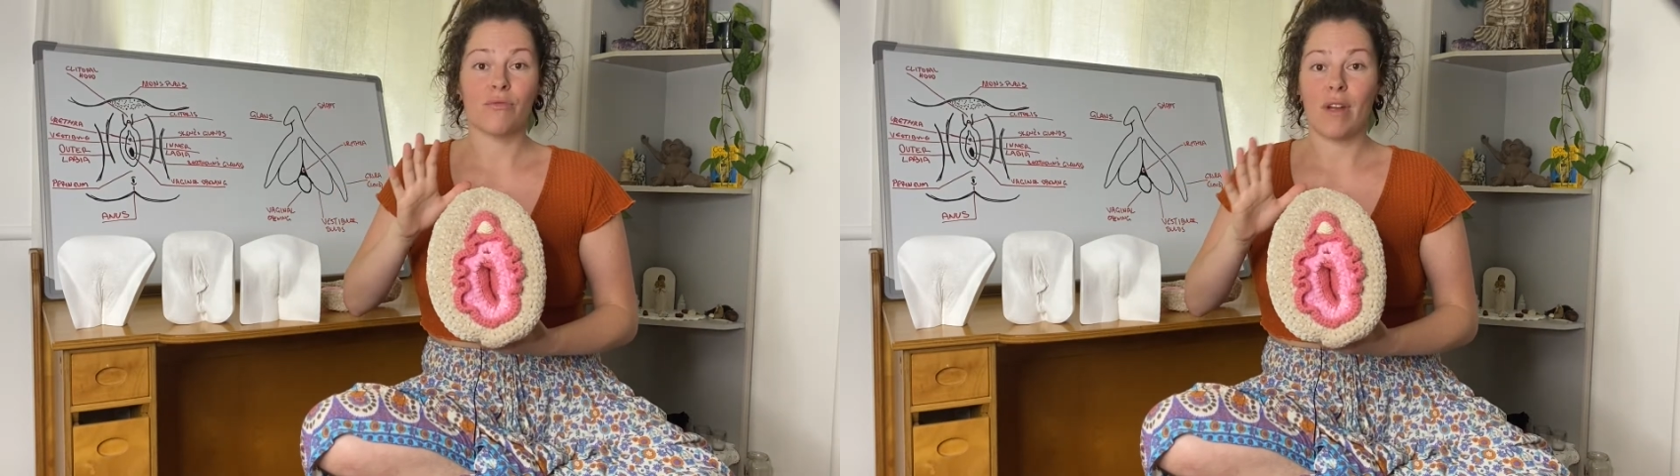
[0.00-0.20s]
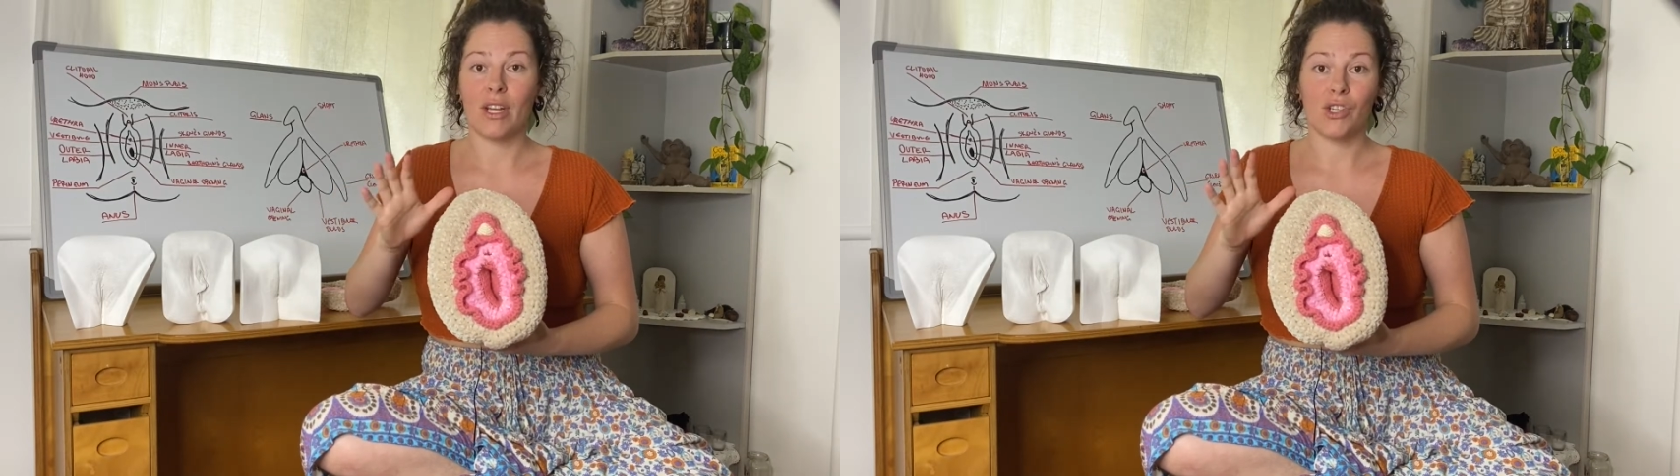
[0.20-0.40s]

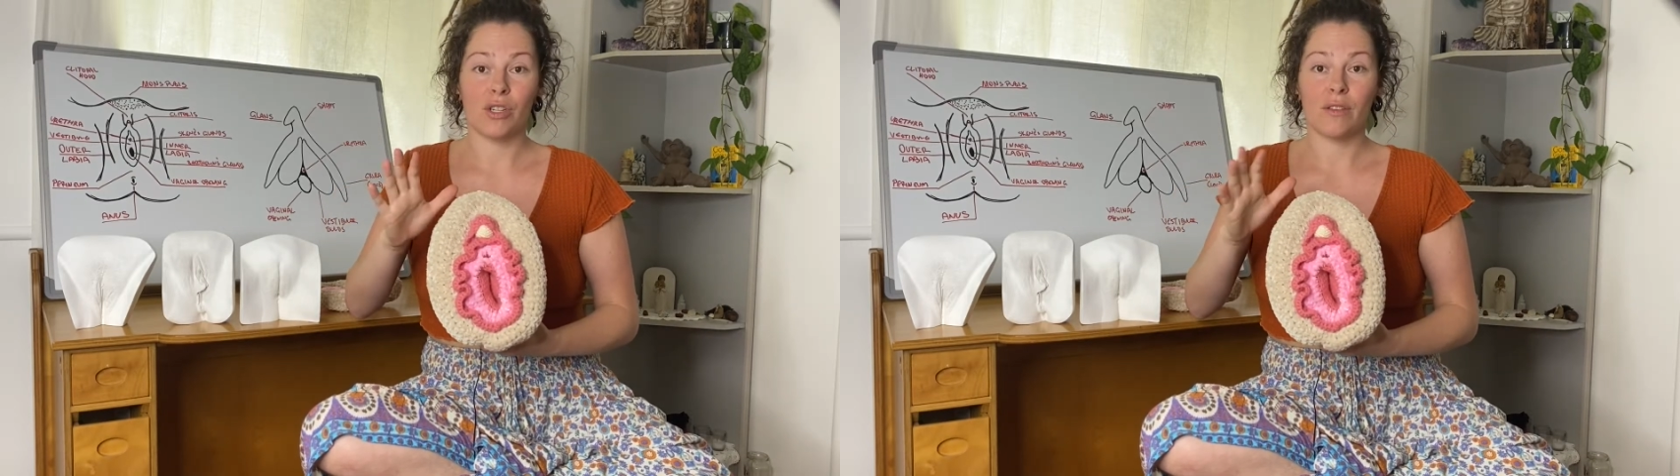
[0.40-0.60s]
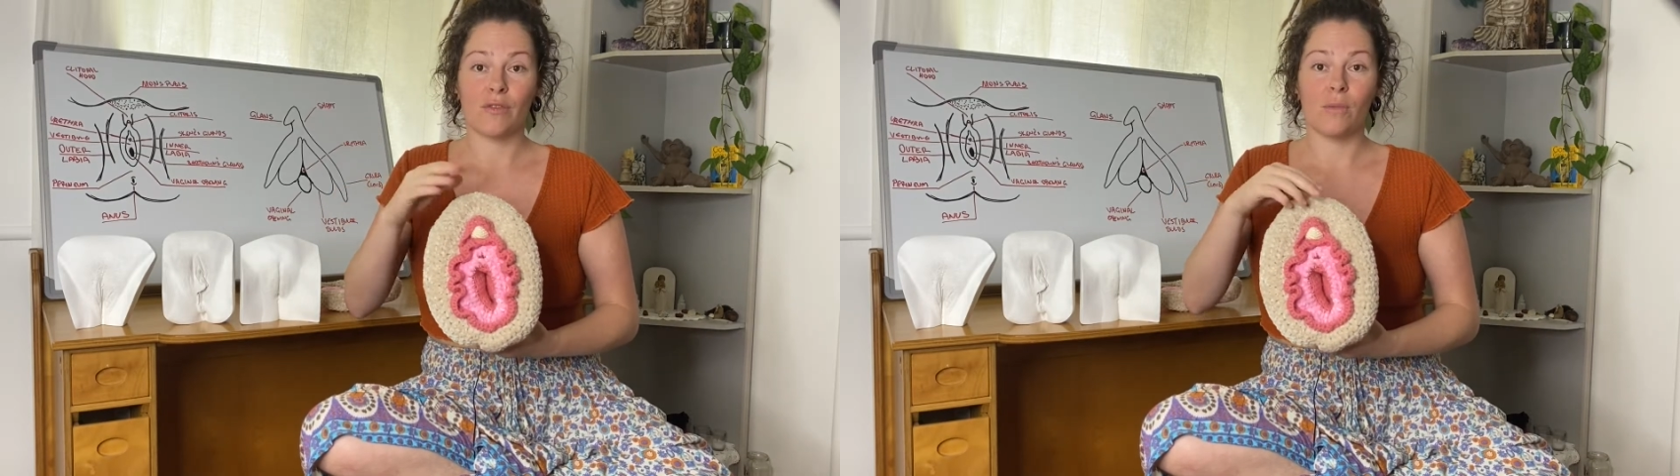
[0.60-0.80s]

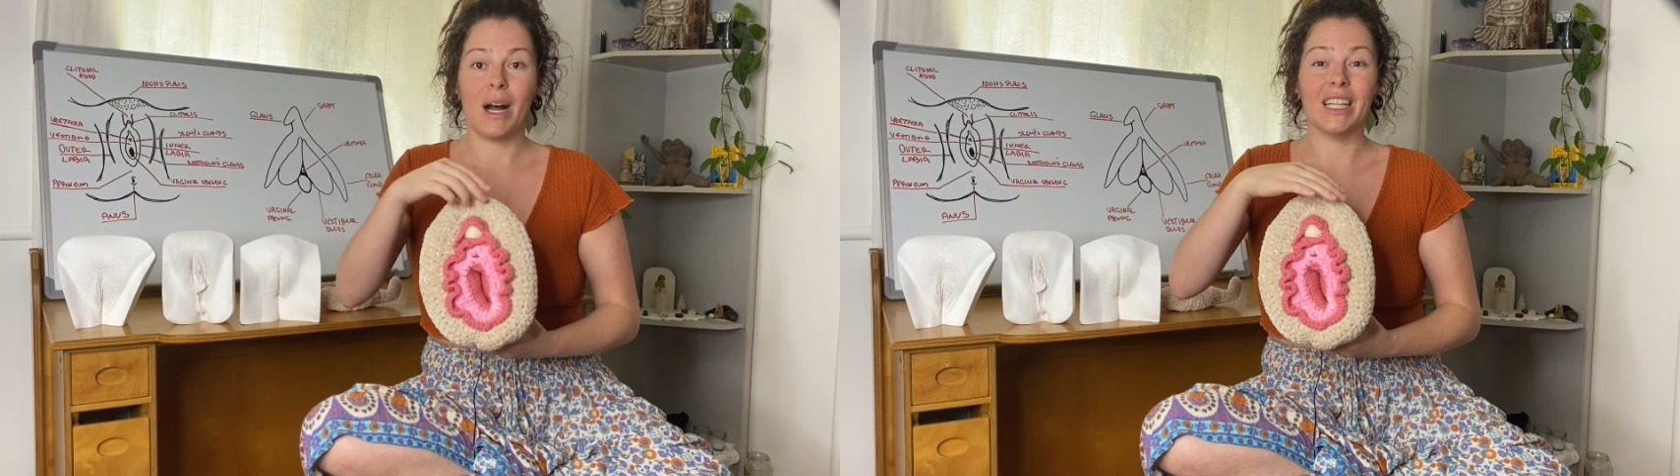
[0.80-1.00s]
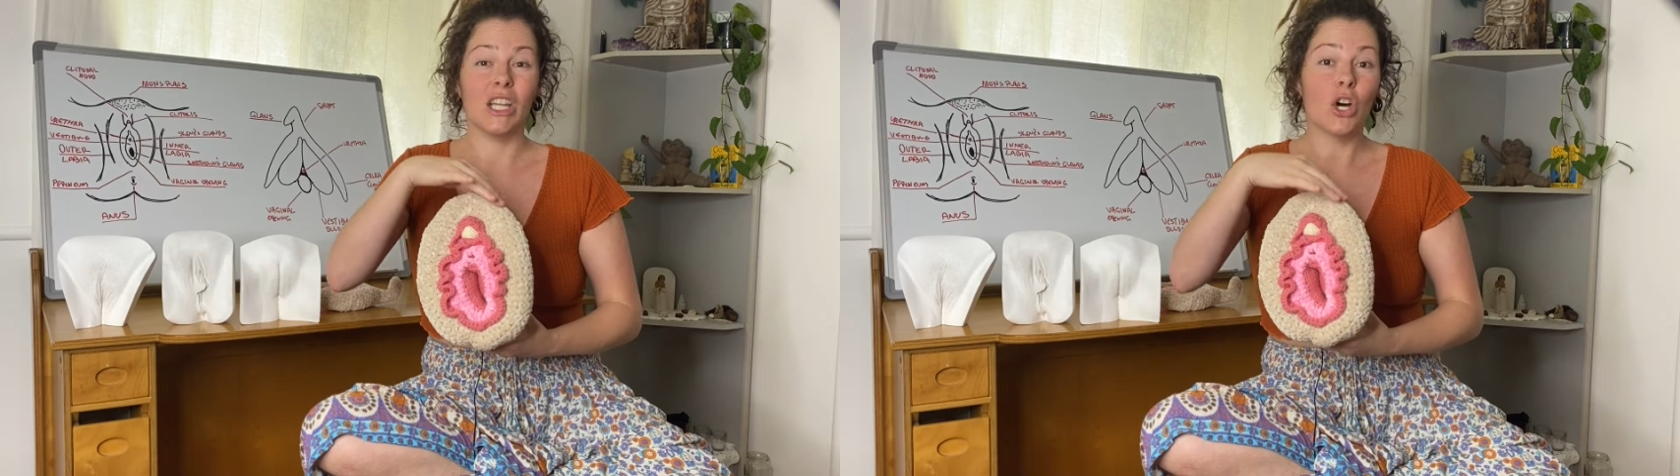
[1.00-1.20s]
ranges from
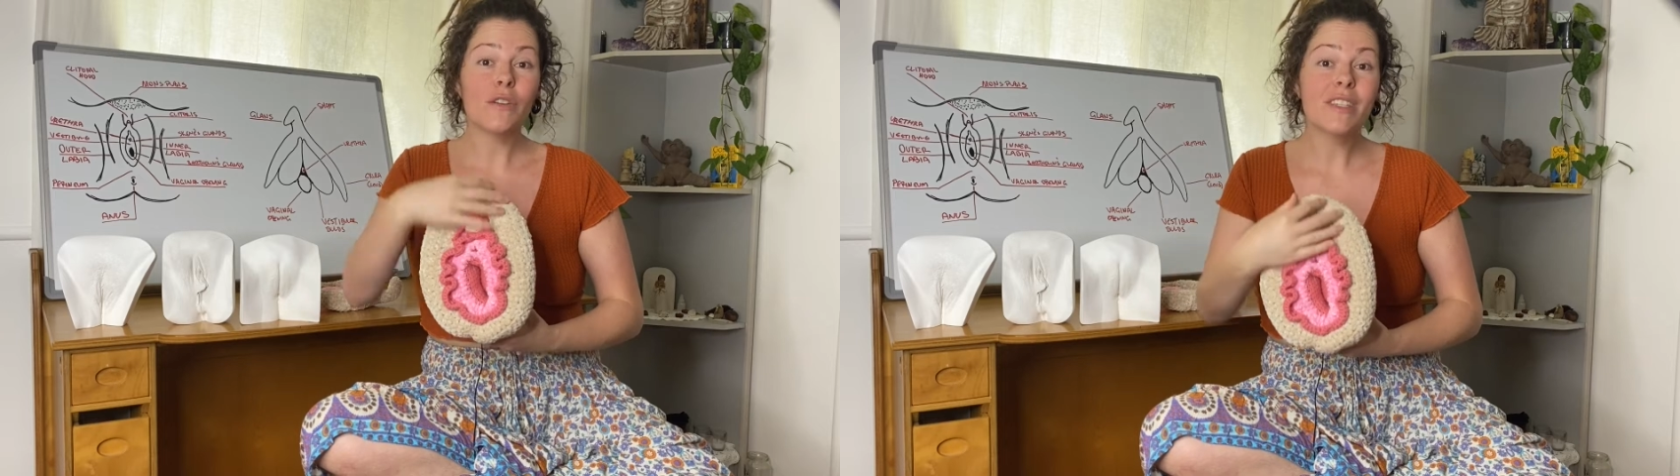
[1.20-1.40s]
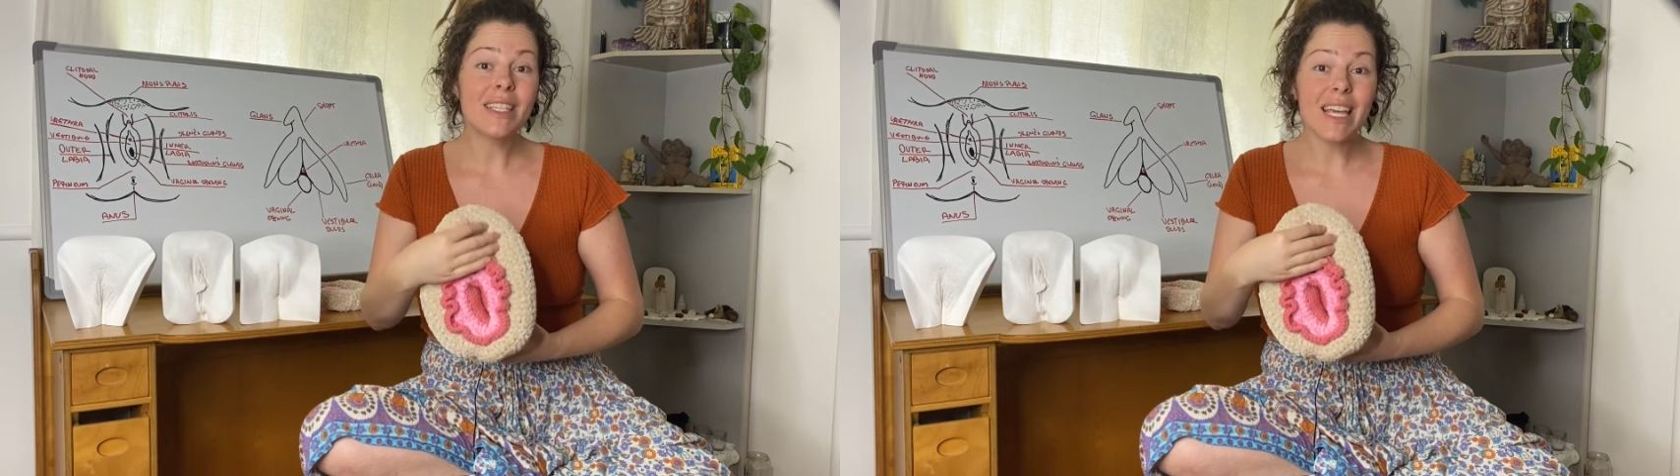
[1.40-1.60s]
a lot
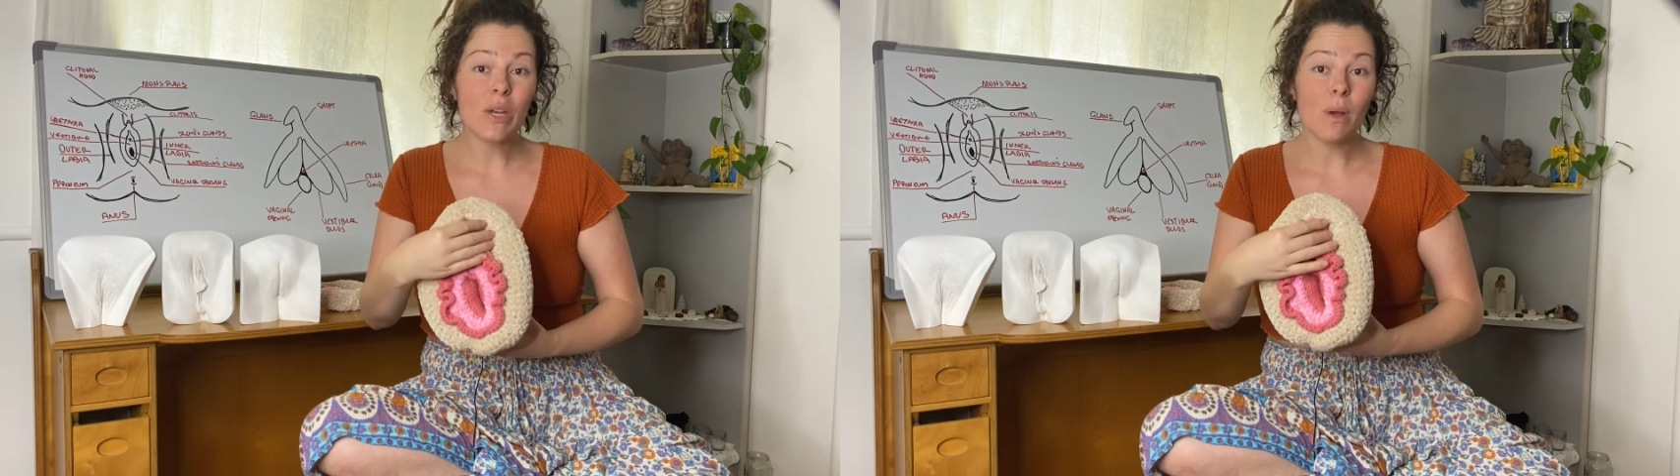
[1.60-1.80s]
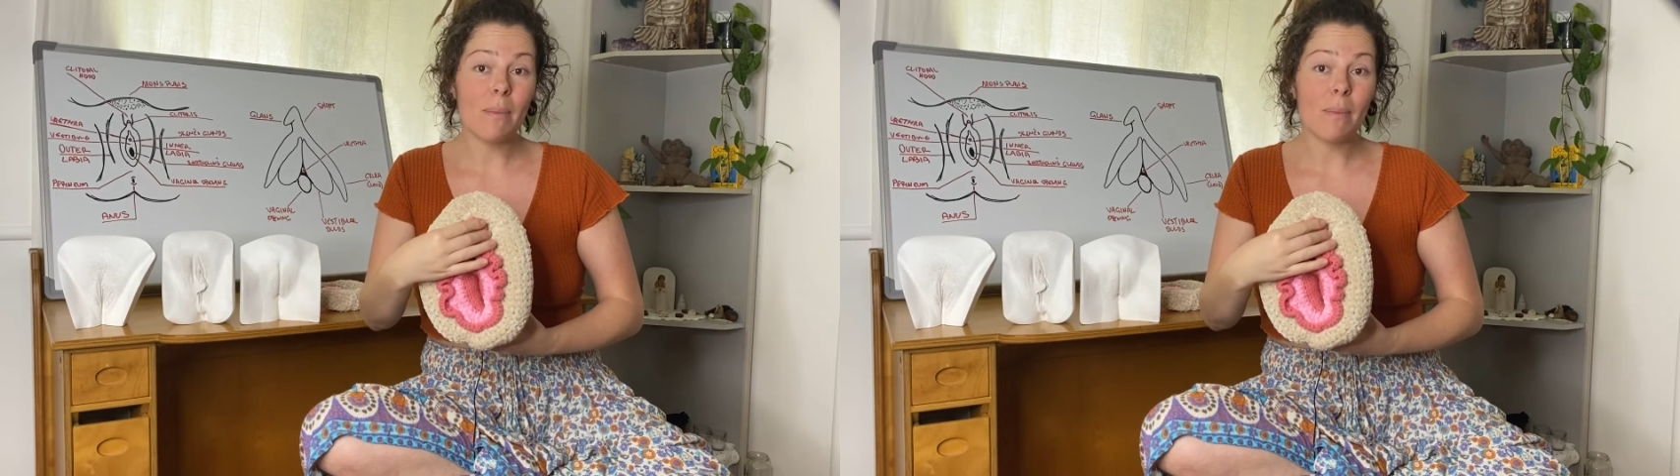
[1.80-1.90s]
of skin where